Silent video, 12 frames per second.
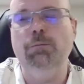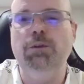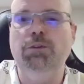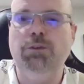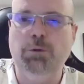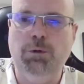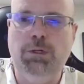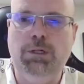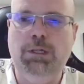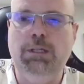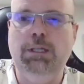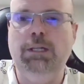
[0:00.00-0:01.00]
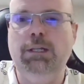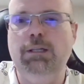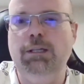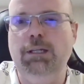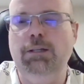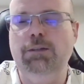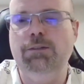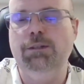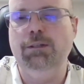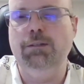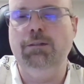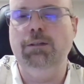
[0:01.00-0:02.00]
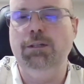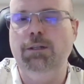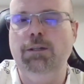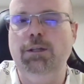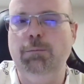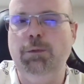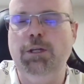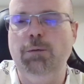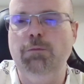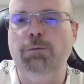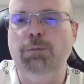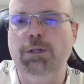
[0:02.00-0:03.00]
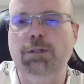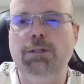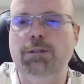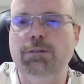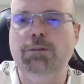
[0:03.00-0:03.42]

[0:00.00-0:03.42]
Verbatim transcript: You miss three and then, then it's, uh, then it, it becomes a big deal.